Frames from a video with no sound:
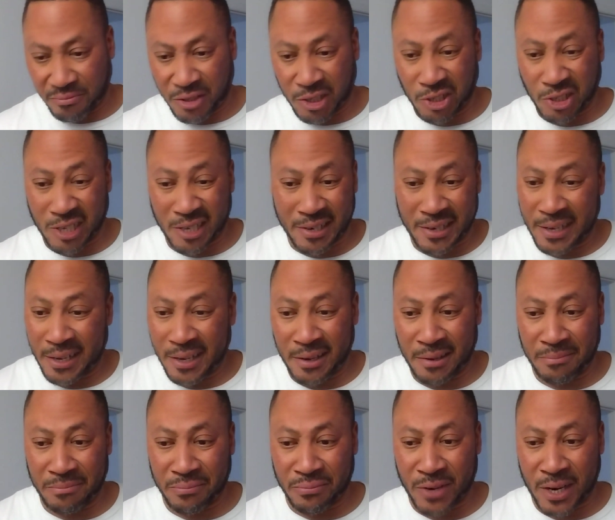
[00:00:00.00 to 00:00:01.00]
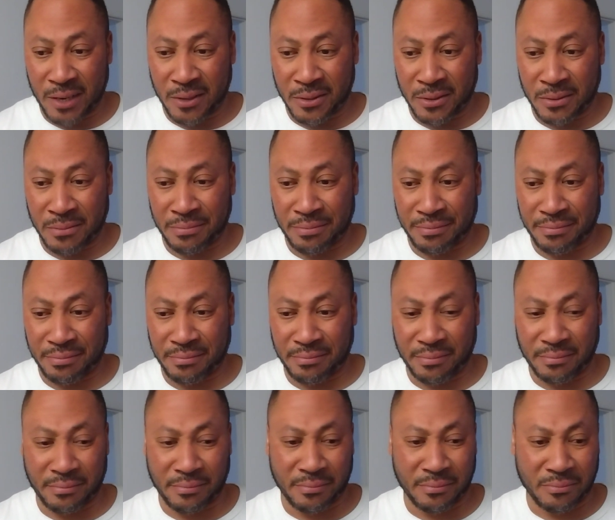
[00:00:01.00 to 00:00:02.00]
just like any regular
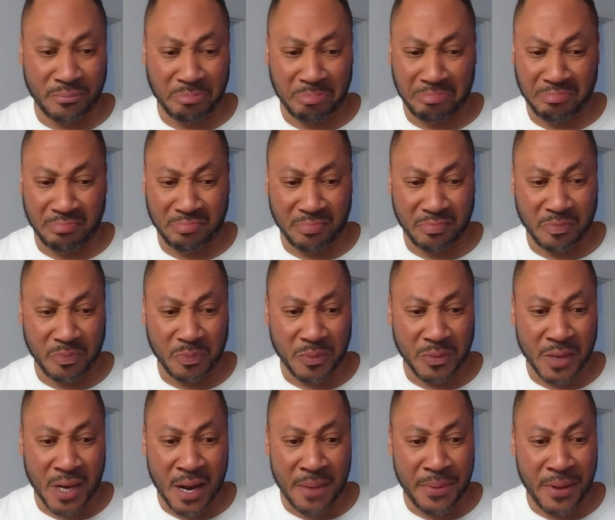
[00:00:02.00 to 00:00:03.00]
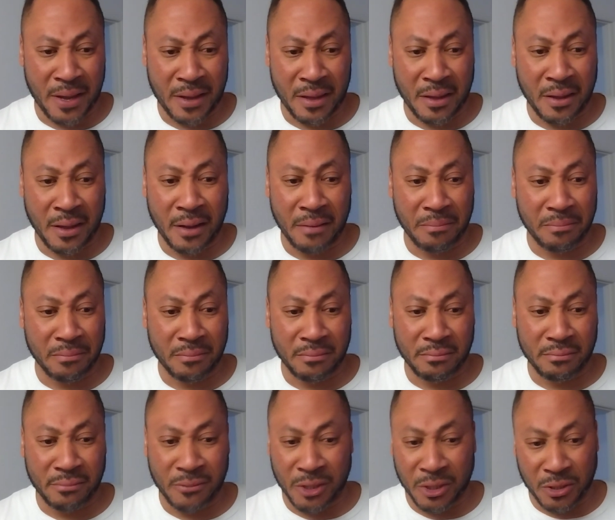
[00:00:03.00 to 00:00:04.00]
IPA I can
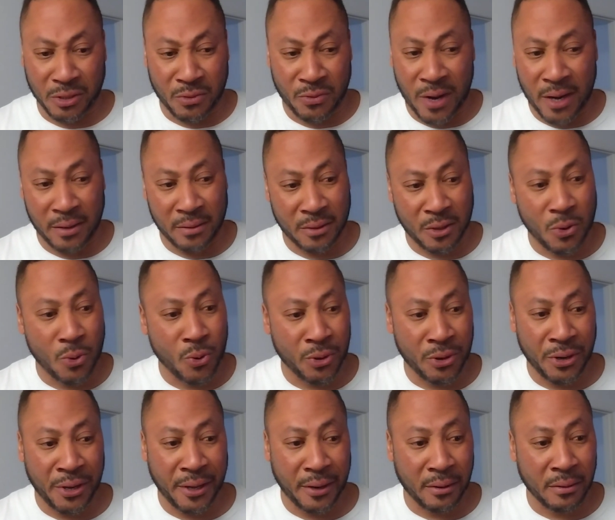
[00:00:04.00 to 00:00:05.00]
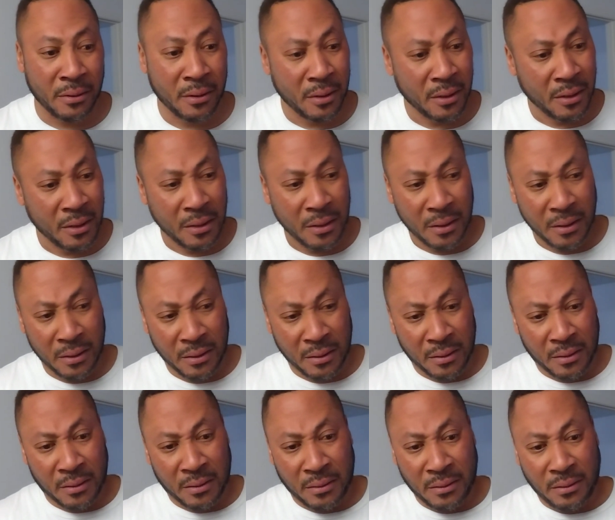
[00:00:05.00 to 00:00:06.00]
get just around the corner here.
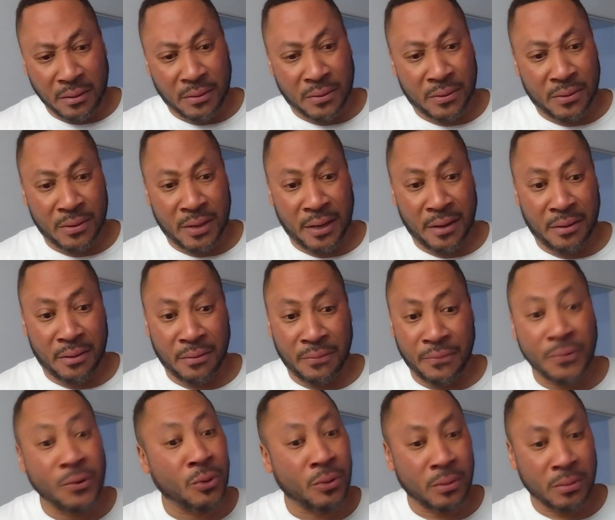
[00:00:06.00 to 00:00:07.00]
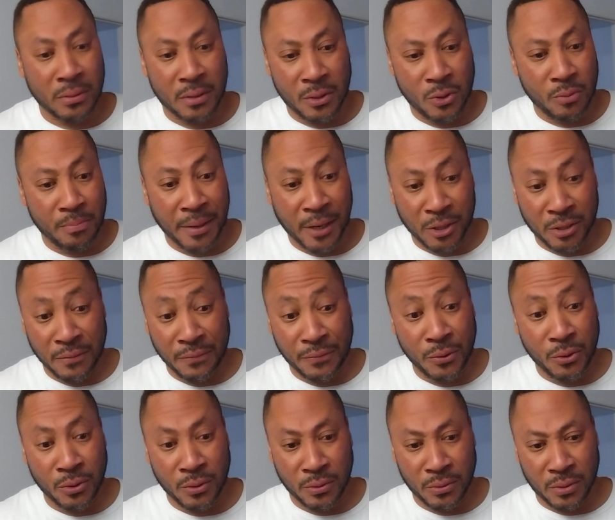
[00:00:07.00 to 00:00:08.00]
Or any of the Voodoo, the New Belgian
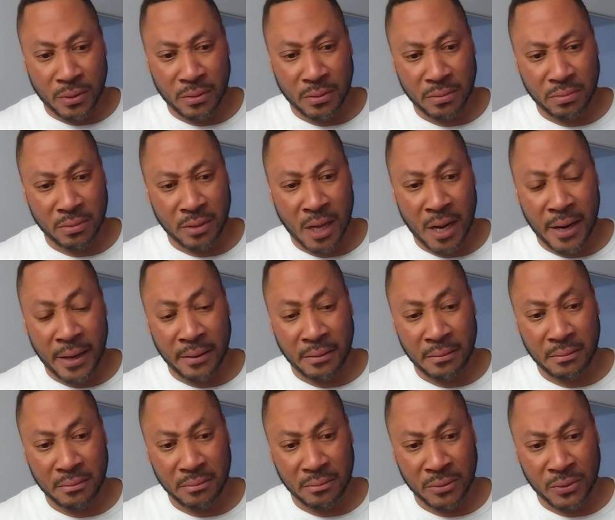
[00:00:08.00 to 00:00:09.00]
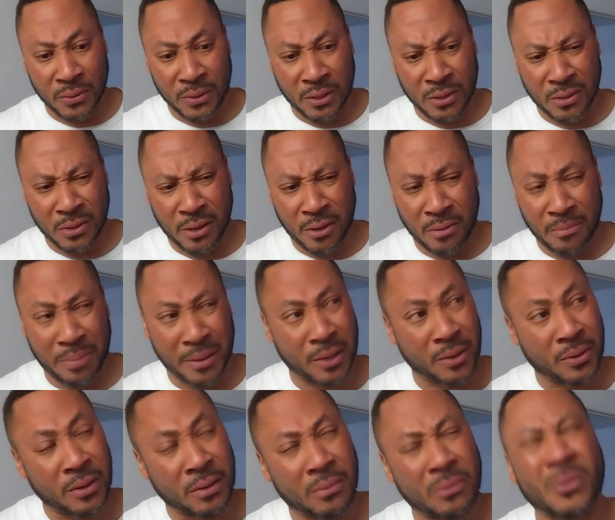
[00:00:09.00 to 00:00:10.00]
Voodoo line, which is their
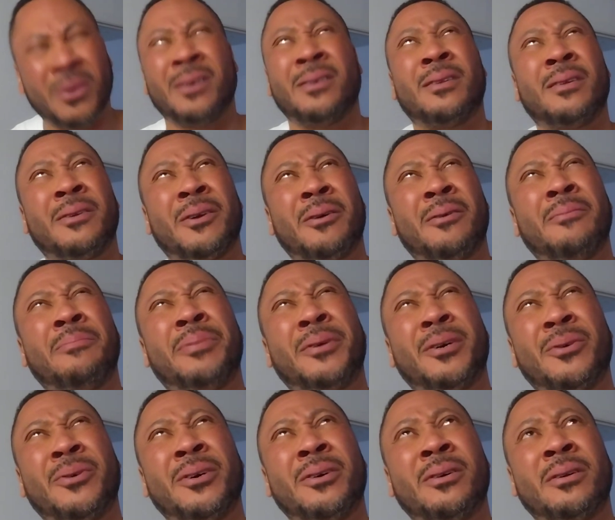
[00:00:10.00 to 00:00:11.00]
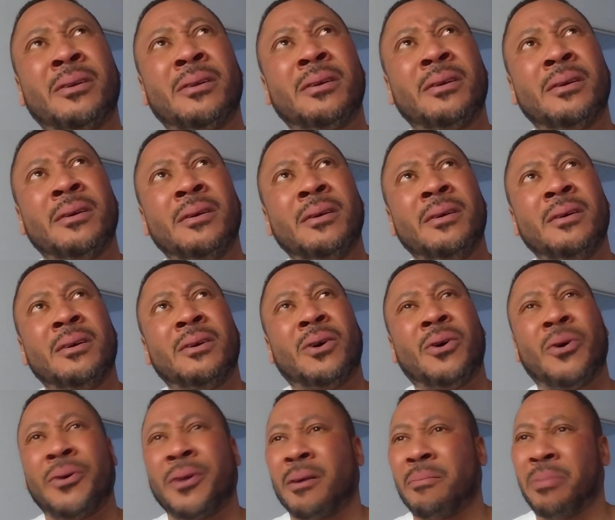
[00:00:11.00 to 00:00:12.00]
Imperial
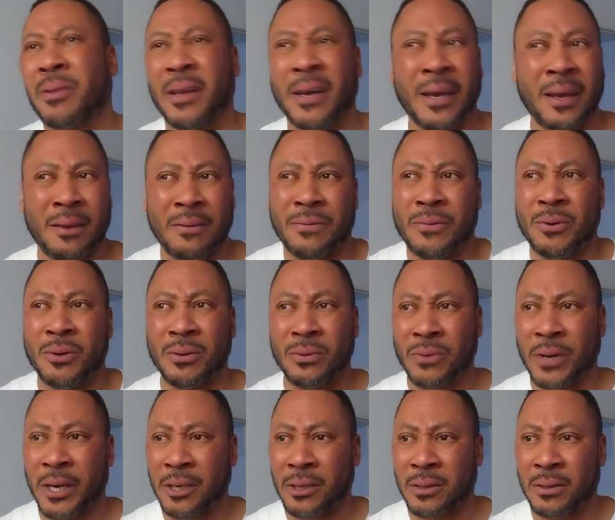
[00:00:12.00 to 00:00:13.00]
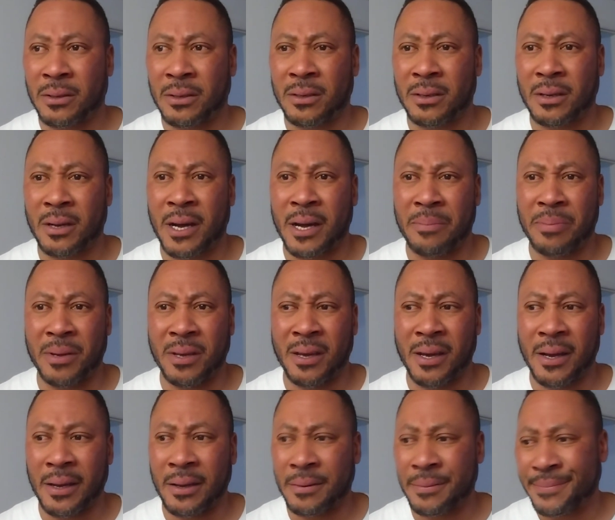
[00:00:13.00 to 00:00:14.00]
or their plain Voodoo Ranger
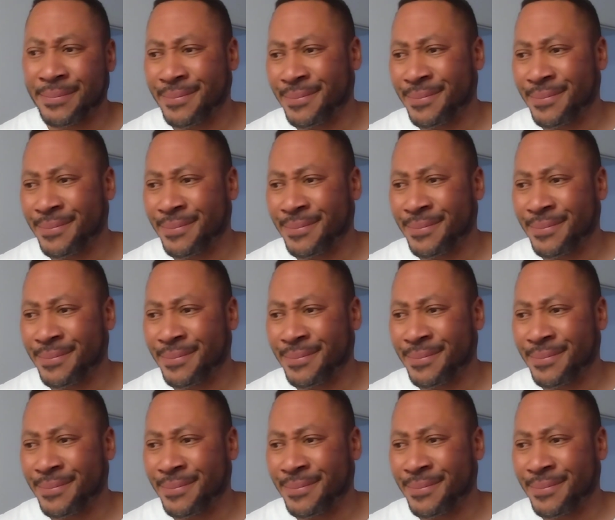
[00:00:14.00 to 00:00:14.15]
IPA.